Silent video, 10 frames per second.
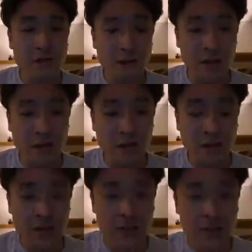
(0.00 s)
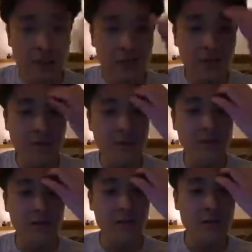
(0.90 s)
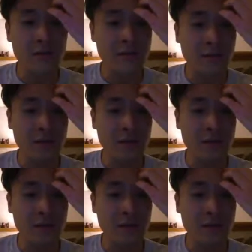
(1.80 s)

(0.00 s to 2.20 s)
and that's actually interesting.